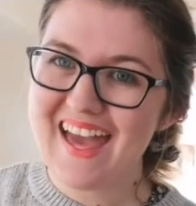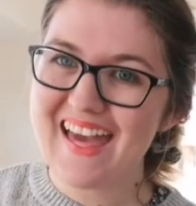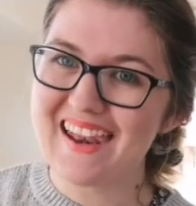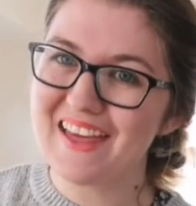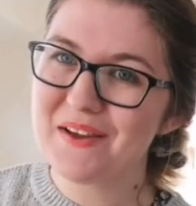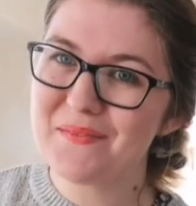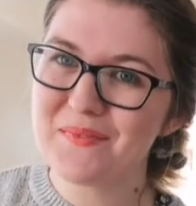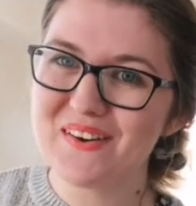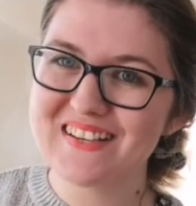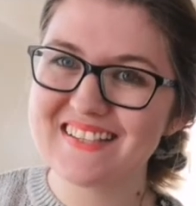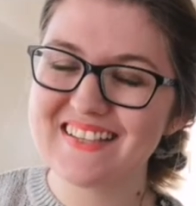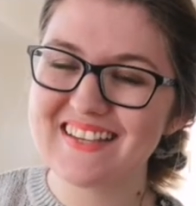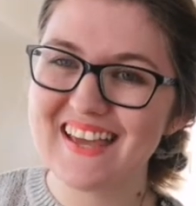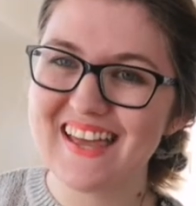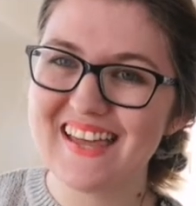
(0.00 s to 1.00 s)
Hello boys
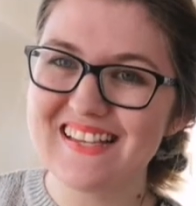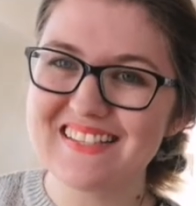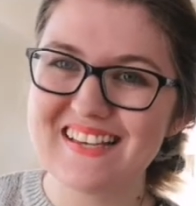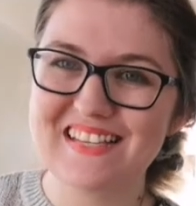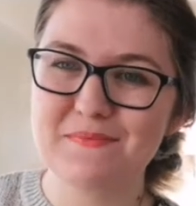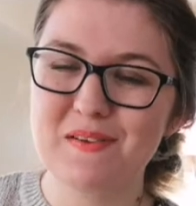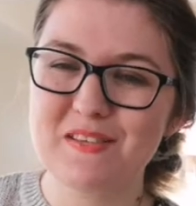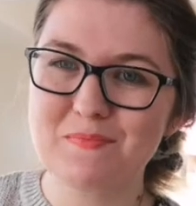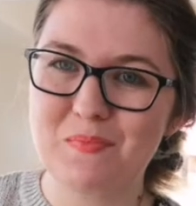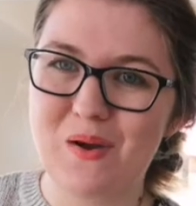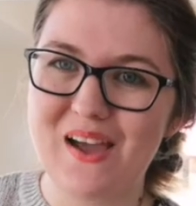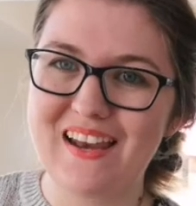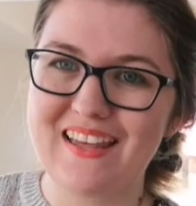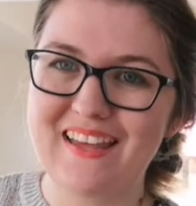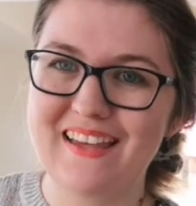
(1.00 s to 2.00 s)
and girls, it's Miss
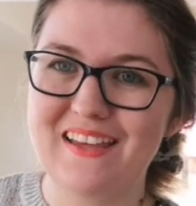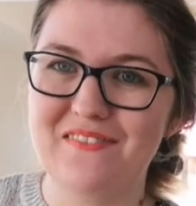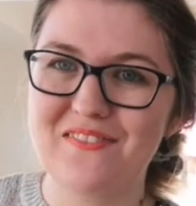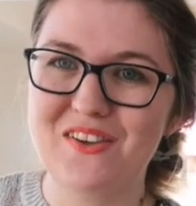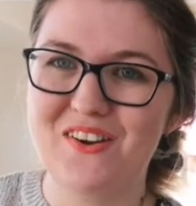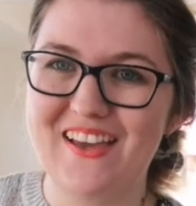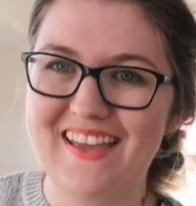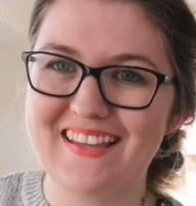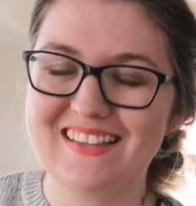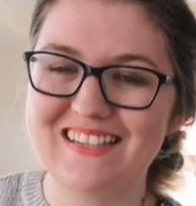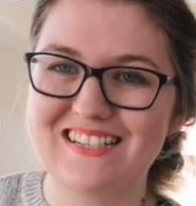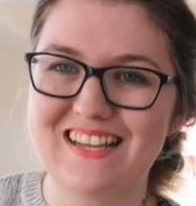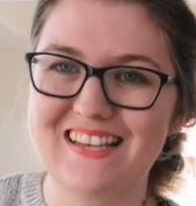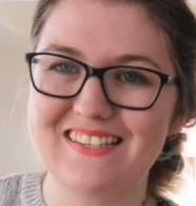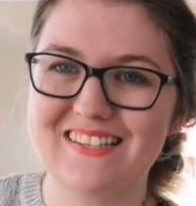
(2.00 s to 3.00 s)
Brierley here for your
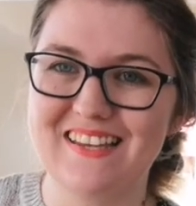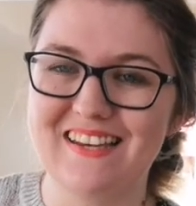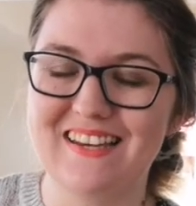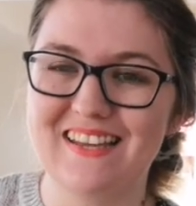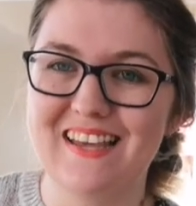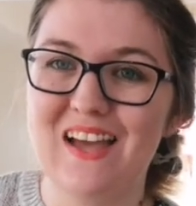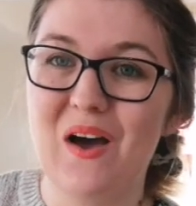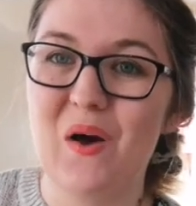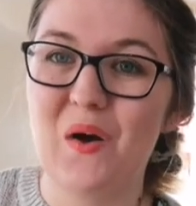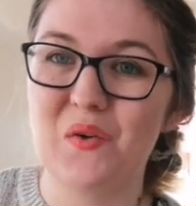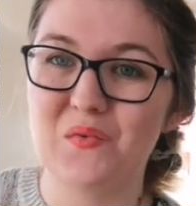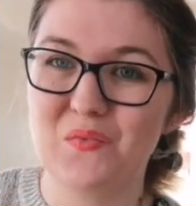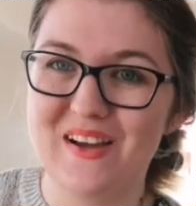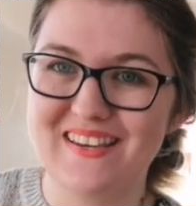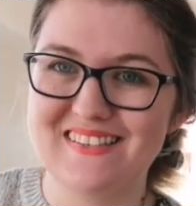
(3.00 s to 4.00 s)
English lesson
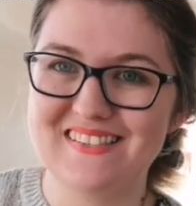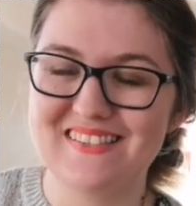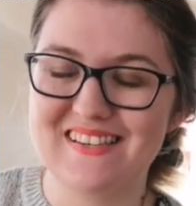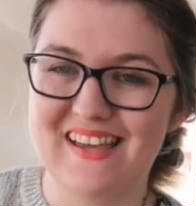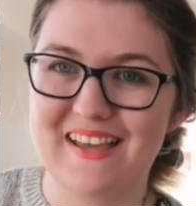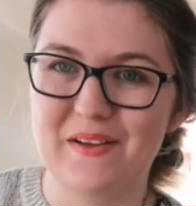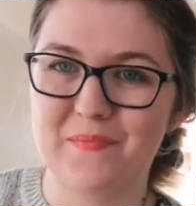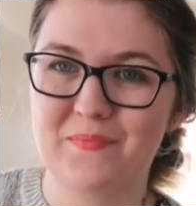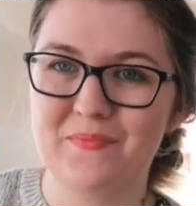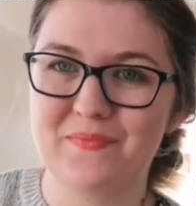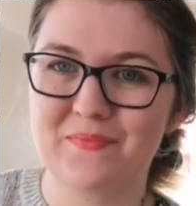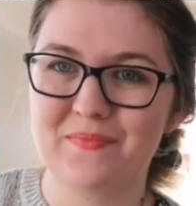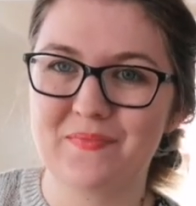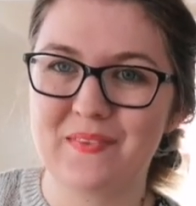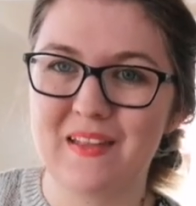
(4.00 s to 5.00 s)
on Wednesday.
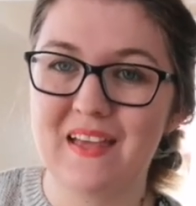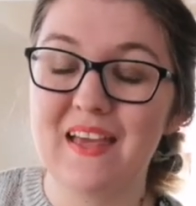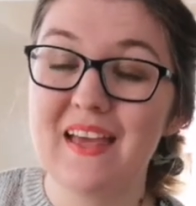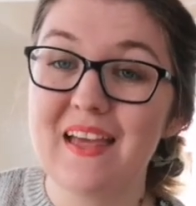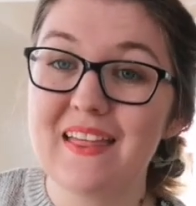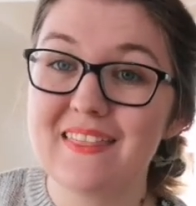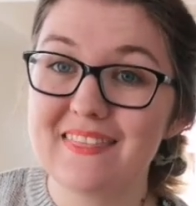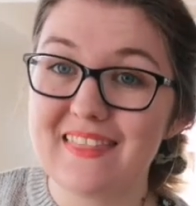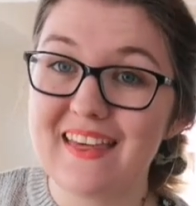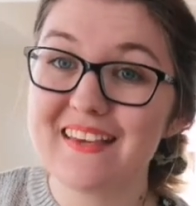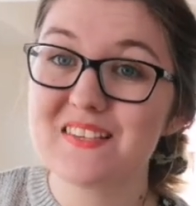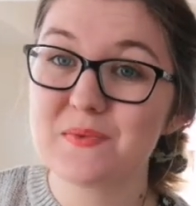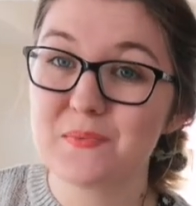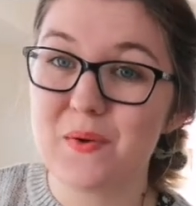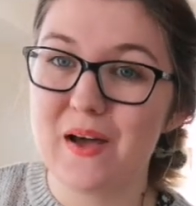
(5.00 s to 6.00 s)

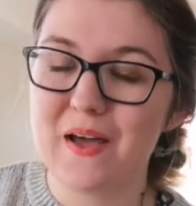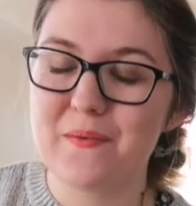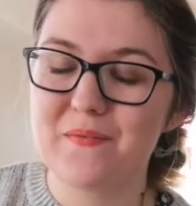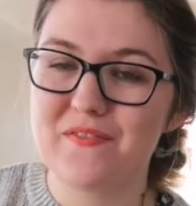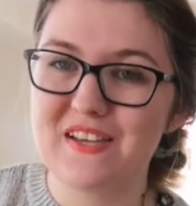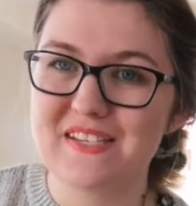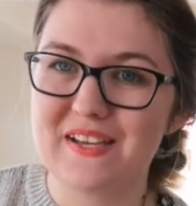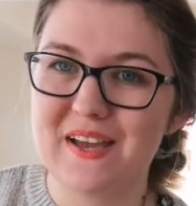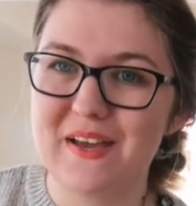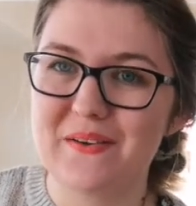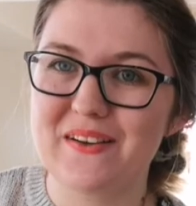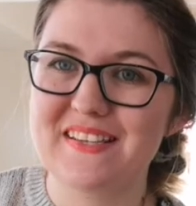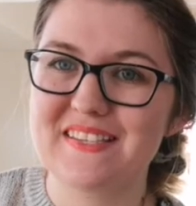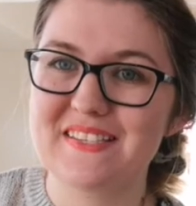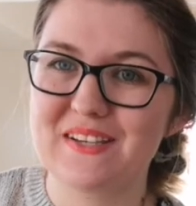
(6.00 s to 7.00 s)
This video
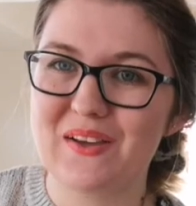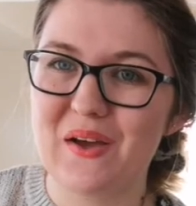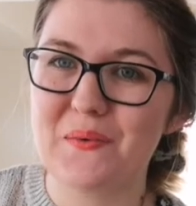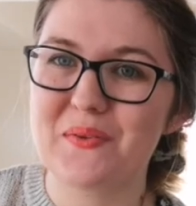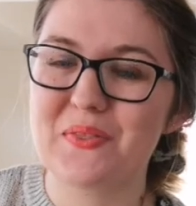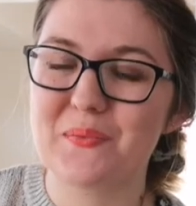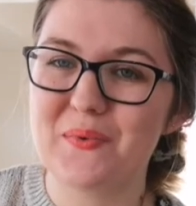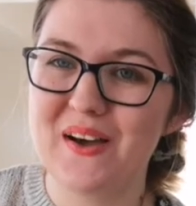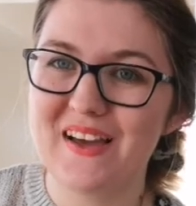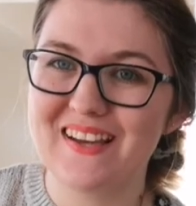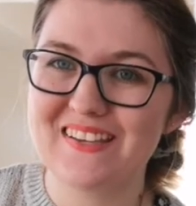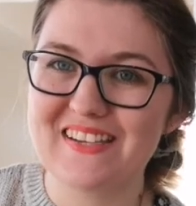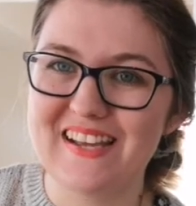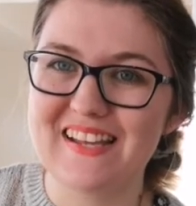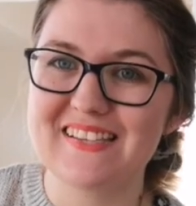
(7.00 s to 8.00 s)
is to go with the
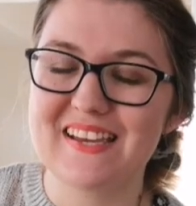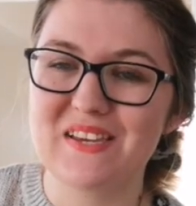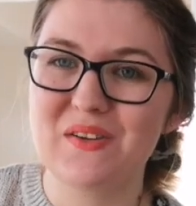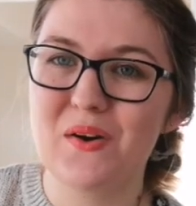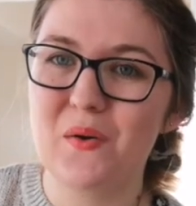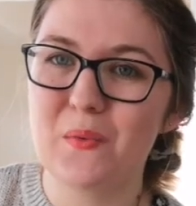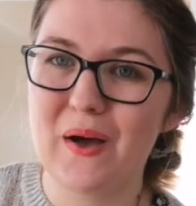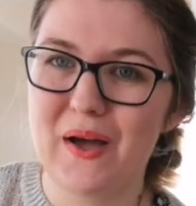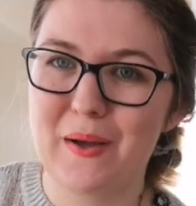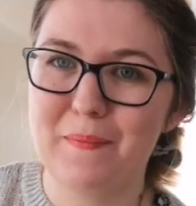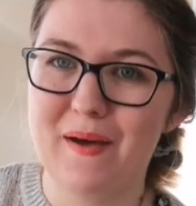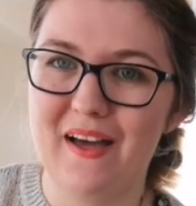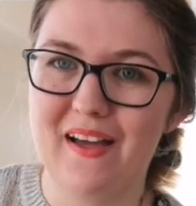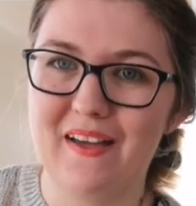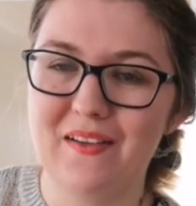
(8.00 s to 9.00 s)
worksheet in your
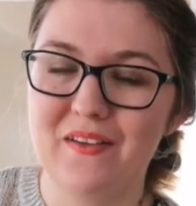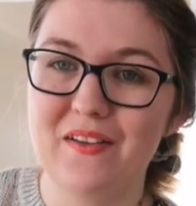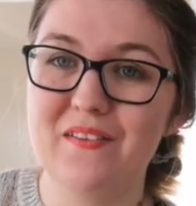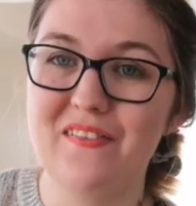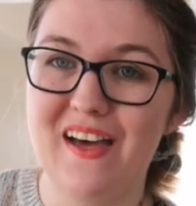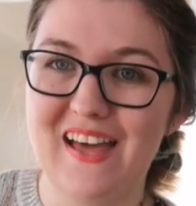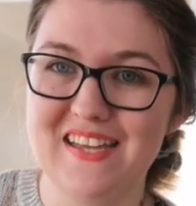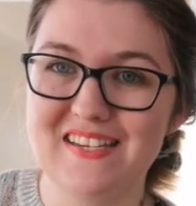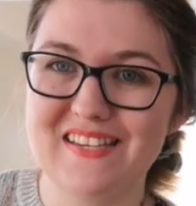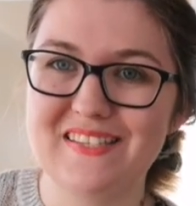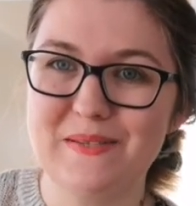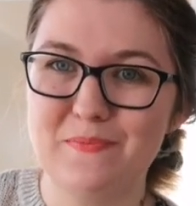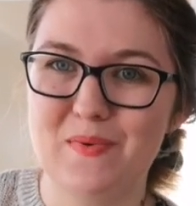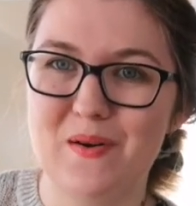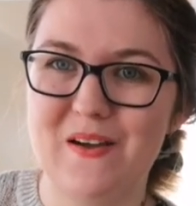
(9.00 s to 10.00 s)
workpack for Handa's
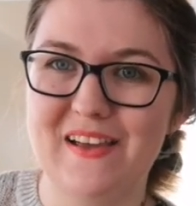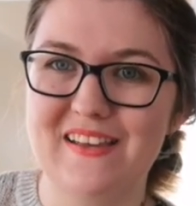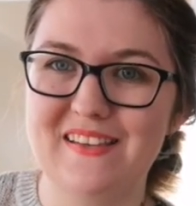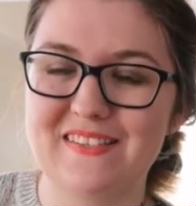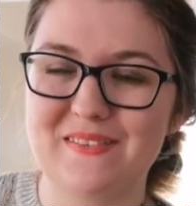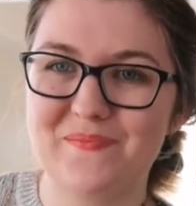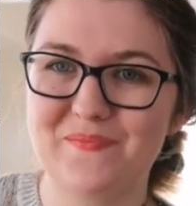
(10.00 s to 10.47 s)
surprise.